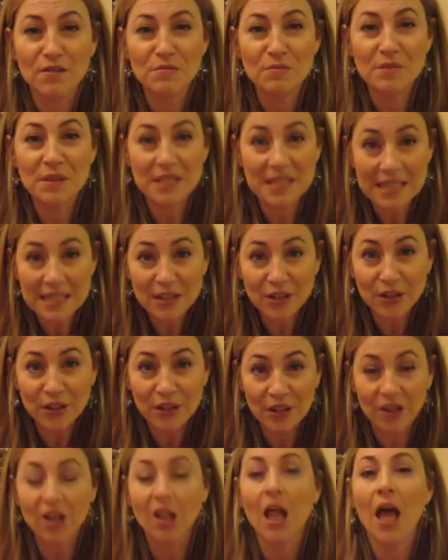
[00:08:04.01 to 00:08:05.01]

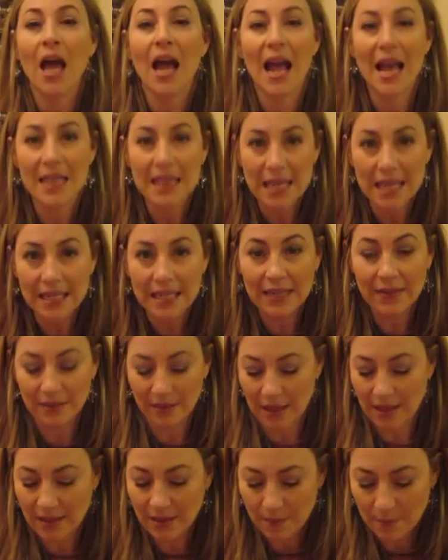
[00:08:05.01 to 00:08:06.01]
material and then
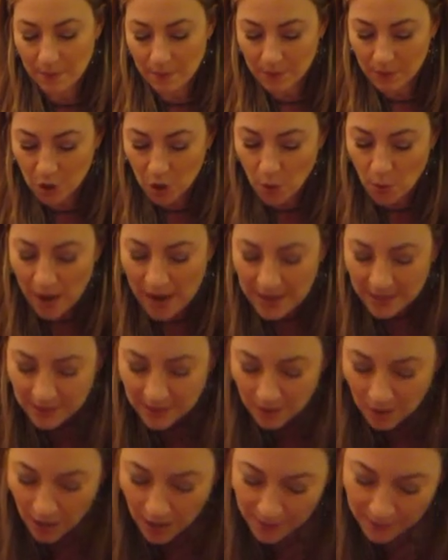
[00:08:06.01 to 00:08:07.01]
let them go
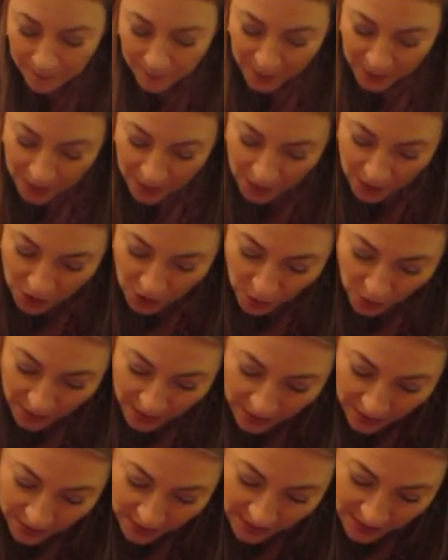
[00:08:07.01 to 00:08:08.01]
hands-on. So
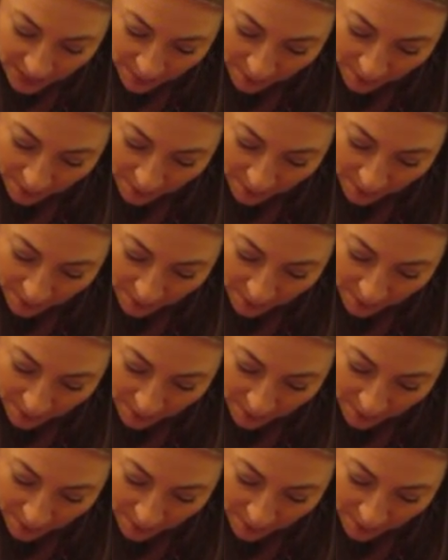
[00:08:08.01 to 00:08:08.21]
here's the